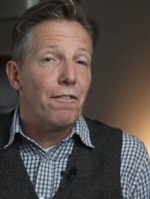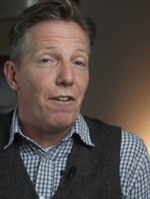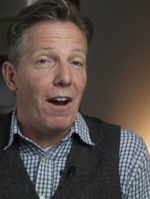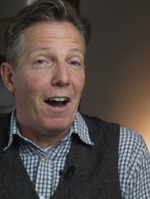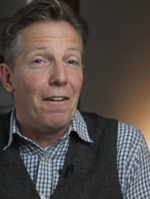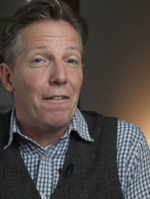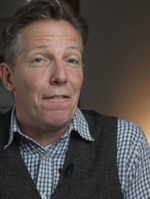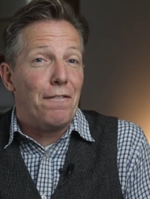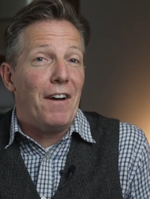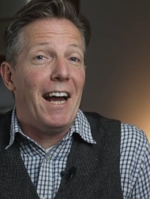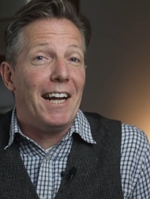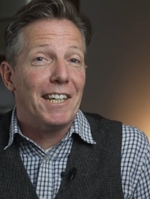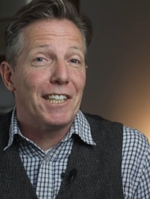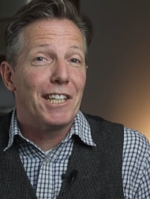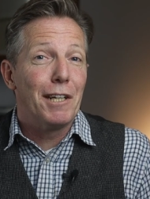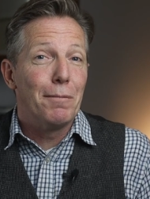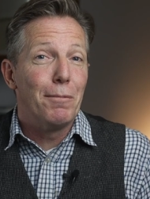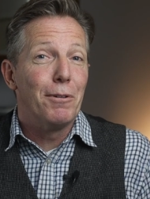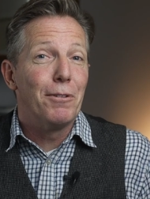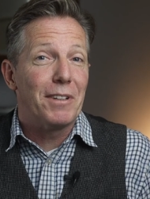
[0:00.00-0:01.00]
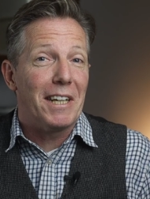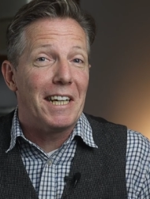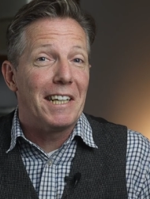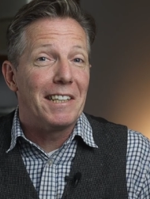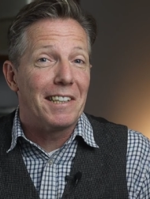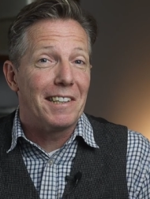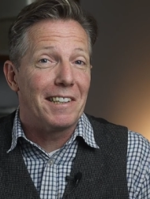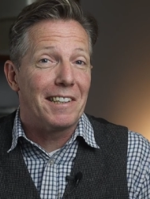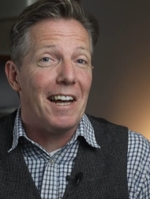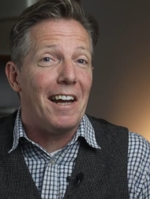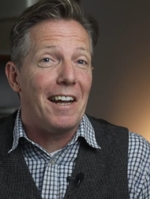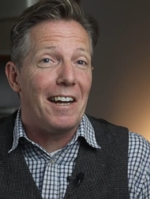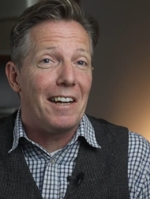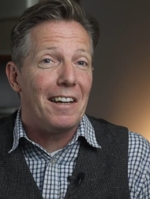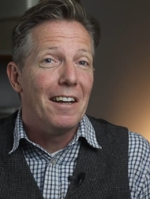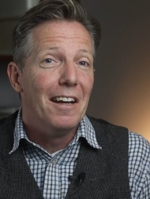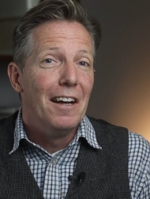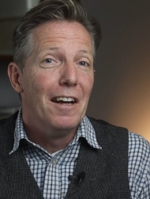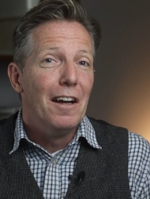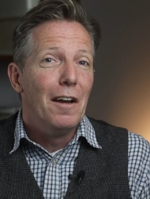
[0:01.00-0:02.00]
fashionable thing to
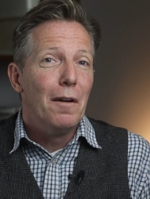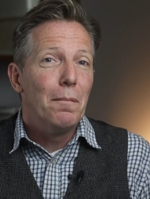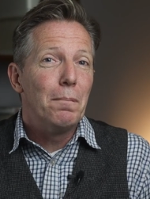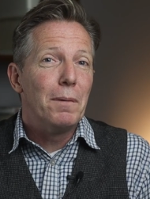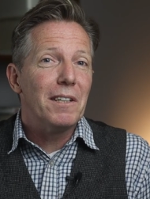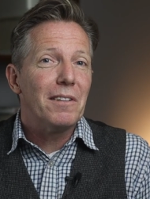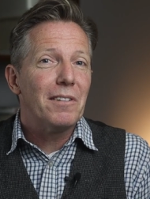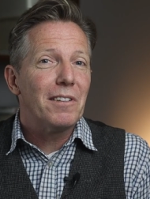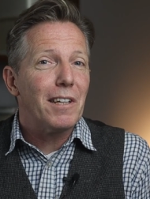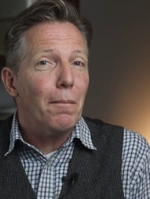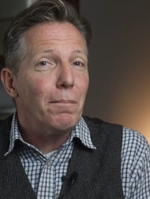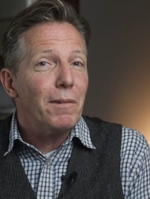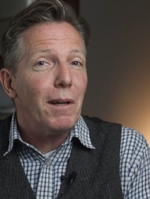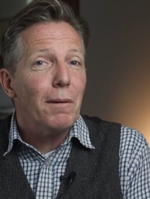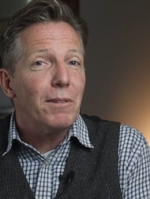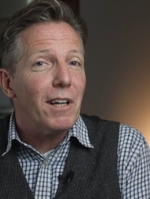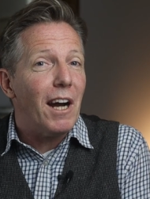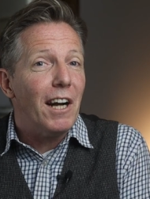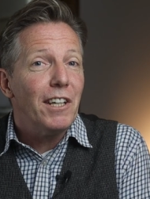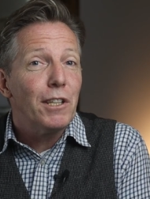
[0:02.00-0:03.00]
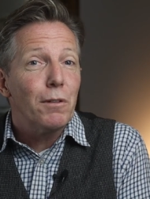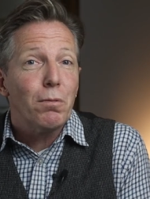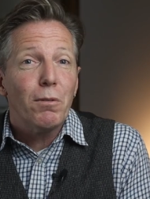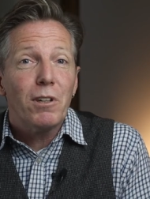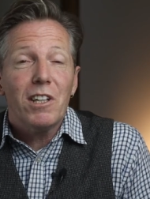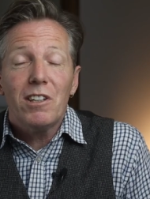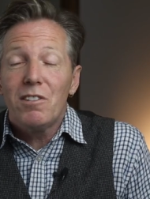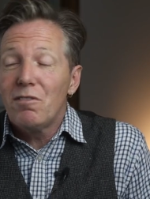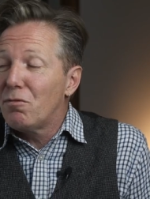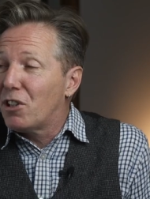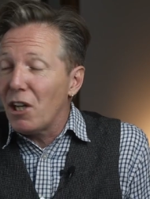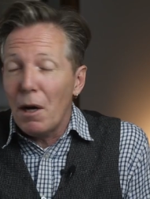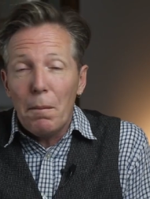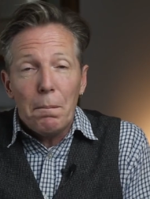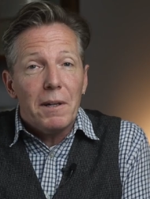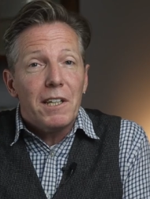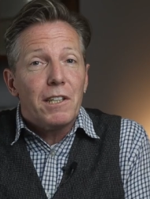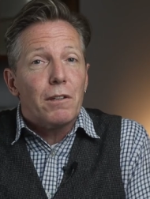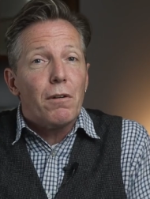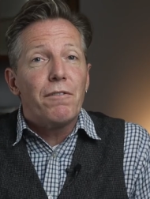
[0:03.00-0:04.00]
say. But sometimes I just want to
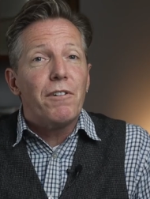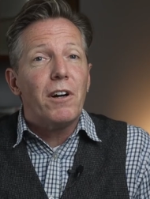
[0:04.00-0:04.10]
jump into a